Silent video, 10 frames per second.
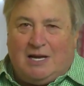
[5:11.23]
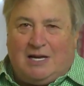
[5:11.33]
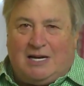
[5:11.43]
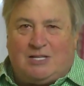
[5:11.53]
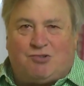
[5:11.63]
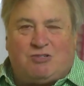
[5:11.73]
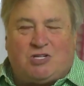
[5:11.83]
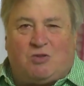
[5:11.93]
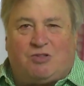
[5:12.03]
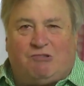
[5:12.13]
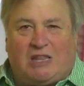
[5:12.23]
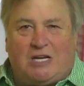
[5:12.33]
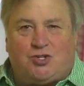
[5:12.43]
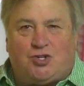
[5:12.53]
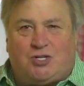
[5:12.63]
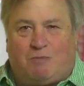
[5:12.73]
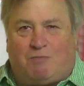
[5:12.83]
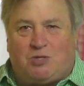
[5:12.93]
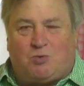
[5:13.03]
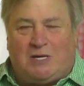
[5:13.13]
And as a result, the
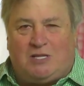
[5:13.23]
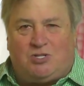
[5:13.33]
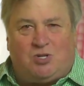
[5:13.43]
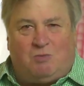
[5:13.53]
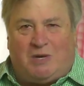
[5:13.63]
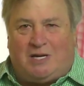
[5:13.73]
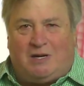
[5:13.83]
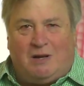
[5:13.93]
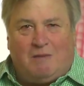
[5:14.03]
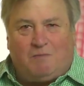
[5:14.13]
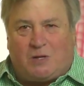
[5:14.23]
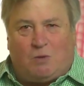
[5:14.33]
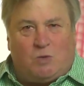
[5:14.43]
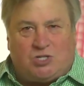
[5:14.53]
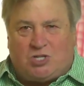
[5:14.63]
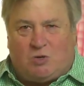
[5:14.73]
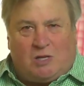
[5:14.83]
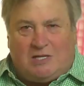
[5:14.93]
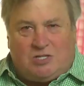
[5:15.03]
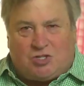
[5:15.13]
relationship between the two men was
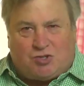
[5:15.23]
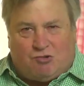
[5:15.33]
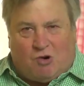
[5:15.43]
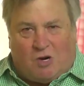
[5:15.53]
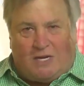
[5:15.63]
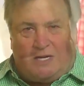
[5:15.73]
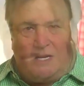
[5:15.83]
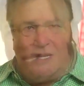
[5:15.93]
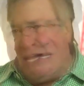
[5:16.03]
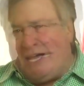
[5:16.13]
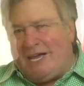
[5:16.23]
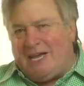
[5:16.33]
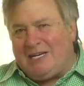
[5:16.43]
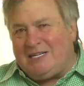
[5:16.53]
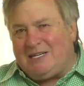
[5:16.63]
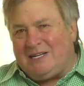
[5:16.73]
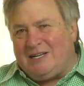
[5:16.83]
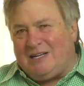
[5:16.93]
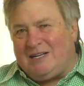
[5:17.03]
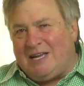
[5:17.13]
totally destroyed.
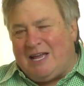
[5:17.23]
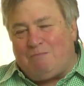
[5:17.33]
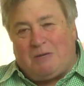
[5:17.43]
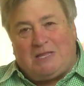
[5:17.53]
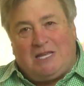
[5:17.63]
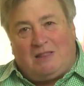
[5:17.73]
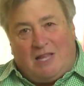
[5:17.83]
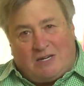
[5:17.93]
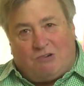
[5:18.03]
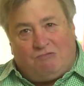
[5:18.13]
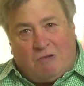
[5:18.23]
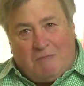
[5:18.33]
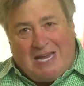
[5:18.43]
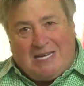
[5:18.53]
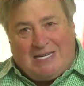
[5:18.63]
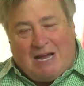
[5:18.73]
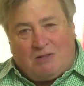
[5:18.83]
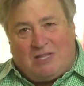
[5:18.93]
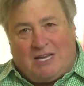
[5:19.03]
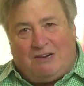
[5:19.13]
But the letter remained
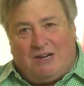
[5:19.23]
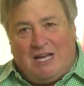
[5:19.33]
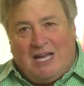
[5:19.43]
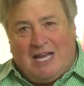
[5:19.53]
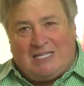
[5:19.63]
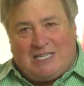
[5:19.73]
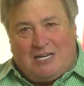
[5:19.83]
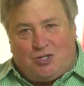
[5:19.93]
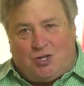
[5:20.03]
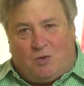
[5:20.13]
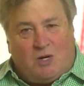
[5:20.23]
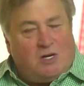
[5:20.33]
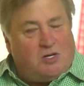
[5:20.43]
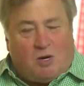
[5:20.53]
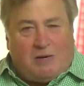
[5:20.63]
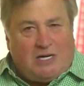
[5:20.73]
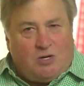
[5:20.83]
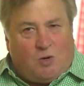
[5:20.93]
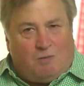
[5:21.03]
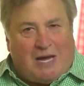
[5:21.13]
out there as an issue.
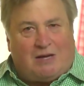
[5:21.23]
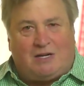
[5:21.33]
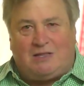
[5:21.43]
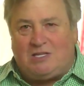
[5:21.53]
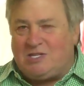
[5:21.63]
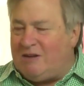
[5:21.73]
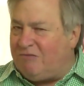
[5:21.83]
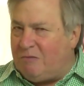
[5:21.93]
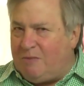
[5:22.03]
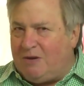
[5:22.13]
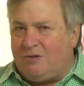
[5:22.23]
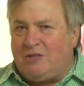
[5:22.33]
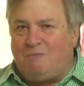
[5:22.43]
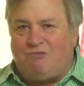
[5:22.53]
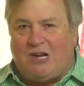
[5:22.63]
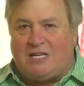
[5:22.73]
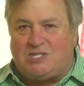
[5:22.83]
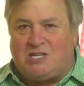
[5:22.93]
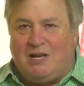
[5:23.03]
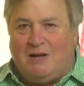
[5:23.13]
Nobody knew about it. This never appeared in the
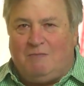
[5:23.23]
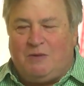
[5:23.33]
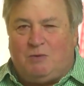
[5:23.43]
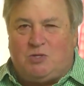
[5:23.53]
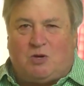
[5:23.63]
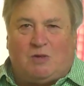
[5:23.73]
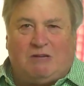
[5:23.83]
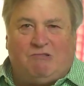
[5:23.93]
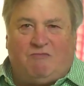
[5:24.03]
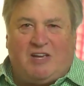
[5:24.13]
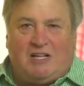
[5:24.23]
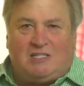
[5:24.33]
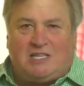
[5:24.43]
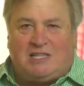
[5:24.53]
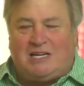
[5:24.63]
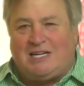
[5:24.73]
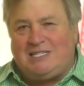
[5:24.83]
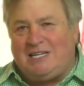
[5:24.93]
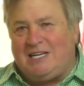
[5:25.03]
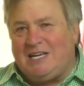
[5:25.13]
press. It was only revealed in the
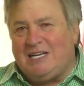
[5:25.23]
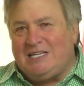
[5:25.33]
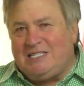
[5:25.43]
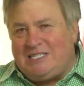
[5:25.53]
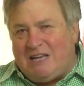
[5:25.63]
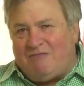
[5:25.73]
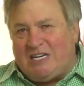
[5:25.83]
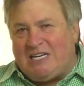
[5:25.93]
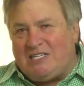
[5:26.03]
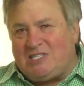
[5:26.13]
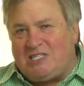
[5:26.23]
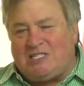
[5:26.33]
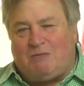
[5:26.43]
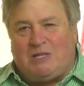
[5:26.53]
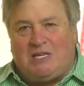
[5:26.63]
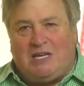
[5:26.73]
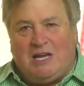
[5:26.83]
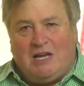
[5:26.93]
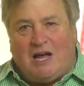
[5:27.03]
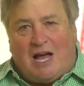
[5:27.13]
1970s in some of
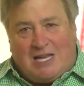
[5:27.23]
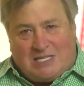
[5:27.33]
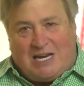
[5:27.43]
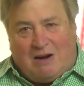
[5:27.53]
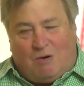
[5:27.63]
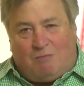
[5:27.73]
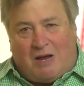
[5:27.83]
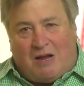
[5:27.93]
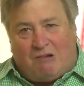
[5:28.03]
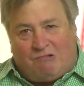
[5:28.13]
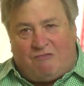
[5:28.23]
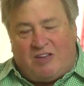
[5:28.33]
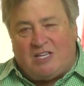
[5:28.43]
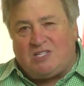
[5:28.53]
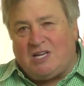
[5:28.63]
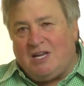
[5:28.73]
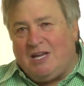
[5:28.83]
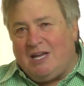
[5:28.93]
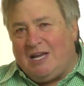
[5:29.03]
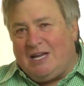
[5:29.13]
the Eisenhower biographies.
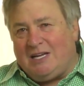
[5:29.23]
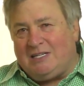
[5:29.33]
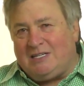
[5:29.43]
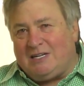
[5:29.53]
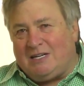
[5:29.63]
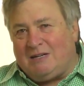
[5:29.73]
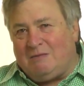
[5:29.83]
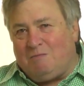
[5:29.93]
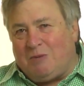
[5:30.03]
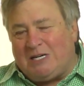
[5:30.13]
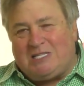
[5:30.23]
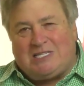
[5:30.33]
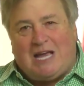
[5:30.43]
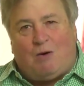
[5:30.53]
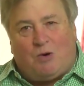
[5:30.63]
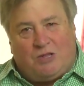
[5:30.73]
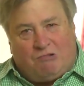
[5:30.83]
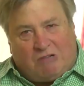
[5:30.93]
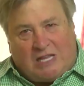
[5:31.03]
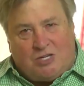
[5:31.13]
But it
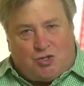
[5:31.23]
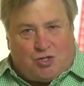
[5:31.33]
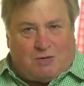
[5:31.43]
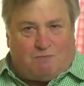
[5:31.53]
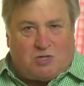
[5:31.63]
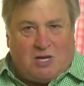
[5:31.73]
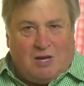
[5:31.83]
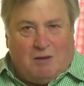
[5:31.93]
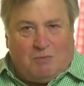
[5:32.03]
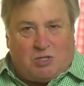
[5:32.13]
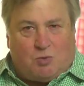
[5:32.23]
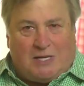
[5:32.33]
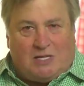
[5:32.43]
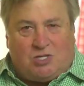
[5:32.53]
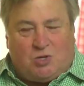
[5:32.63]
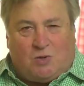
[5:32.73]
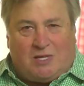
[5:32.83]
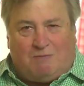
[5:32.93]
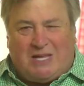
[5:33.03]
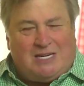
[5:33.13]
soured the relationships between the two
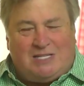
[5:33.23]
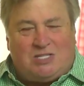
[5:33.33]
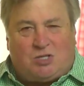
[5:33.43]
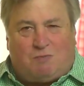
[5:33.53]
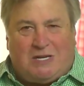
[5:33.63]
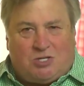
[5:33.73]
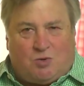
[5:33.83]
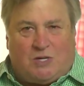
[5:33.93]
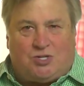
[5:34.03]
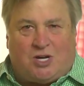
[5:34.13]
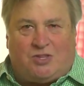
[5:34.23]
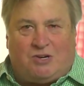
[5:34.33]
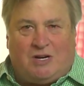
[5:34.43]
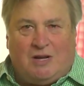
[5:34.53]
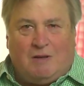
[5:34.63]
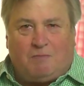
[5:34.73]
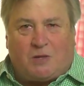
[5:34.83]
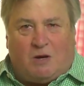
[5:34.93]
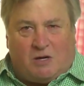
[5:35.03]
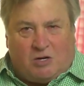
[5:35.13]
of them. They didn't speak to each other
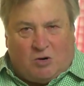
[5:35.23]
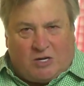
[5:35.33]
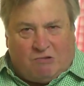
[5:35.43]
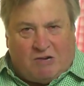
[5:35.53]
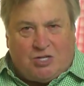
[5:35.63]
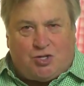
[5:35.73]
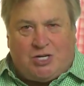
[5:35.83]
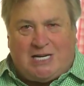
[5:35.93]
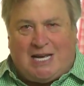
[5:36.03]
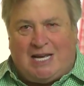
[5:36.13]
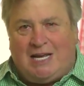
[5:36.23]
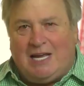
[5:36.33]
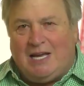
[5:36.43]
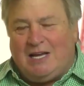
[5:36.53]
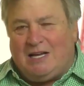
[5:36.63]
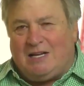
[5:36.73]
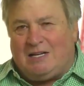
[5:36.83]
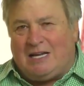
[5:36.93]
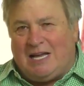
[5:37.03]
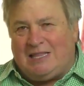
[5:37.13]
on Inauguration Day,
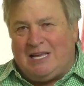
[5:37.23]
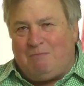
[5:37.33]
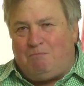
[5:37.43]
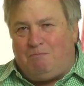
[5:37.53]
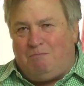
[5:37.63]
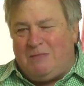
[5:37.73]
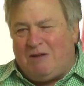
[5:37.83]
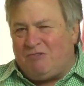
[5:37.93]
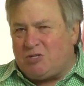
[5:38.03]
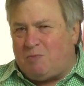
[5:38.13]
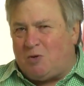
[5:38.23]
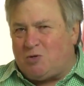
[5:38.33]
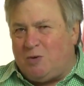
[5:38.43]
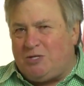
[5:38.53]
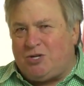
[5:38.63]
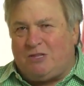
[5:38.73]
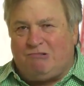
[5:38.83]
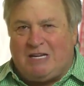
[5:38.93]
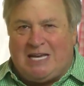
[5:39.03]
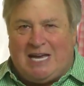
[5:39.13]
and they never spoke to each
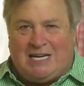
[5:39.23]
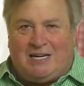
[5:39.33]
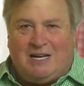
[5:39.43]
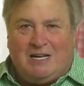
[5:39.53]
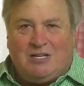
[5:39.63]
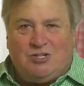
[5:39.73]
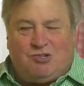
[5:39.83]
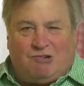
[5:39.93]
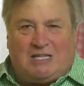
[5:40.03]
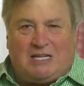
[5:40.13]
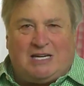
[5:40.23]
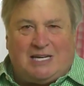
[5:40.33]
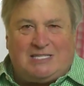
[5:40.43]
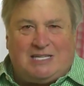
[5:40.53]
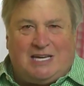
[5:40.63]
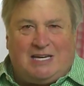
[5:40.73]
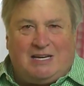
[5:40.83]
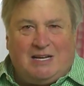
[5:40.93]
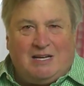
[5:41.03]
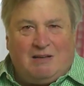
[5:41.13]
other again during the
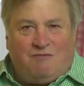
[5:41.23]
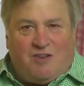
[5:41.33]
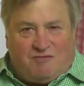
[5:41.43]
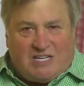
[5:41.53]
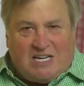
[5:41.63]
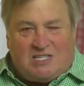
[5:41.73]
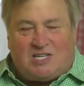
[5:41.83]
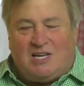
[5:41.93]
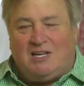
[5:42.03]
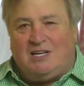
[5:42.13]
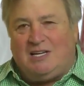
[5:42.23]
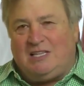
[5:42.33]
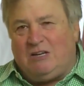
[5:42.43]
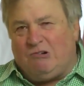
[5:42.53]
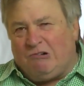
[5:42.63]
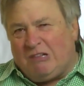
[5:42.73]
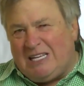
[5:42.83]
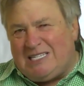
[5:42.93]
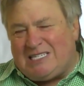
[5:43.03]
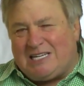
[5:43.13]
1950s. In the
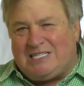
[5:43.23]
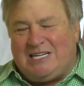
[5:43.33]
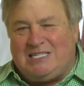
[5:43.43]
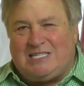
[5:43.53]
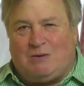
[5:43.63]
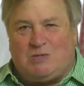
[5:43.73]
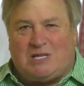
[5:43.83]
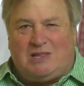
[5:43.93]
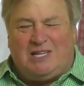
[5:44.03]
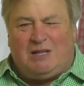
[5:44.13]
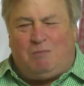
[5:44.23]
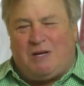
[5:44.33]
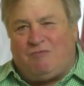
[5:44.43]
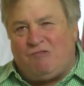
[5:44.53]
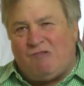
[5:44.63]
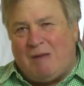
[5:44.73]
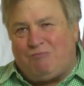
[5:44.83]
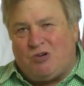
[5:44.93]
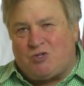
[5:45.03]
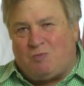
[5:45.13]
early 60s, there was a little bit of a
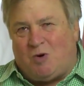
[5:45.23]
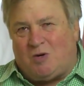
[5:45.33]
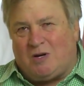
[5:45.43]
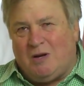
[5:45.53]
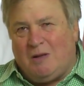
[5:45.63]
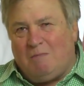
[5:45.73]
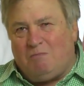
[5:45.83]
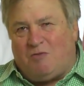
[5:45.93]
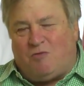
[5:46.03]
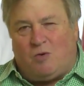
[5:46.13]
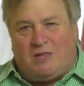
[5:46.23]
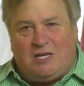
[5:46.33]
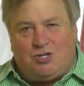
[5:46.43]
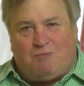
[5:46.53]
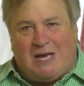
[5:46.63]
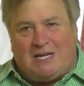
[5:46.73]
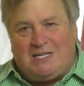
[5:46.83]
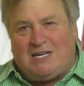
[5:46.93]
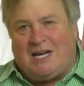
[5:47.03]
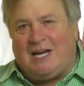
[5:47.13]
rapprochement before each
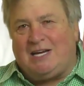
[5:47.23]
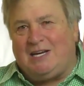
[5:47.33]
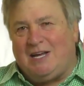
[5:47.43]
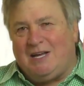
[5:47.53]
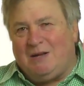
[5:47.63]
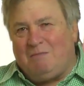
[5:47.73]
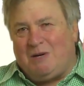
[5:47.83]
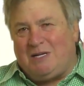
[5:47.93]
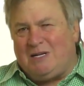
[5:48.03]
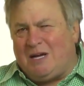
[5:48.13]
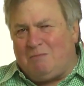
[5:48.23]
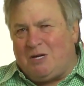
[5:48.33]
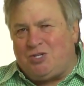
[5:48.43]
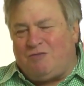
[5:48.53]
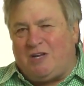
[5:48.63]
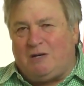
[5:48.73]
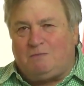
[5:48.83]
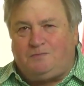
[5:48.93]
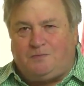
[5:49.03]
man died, but not much of it.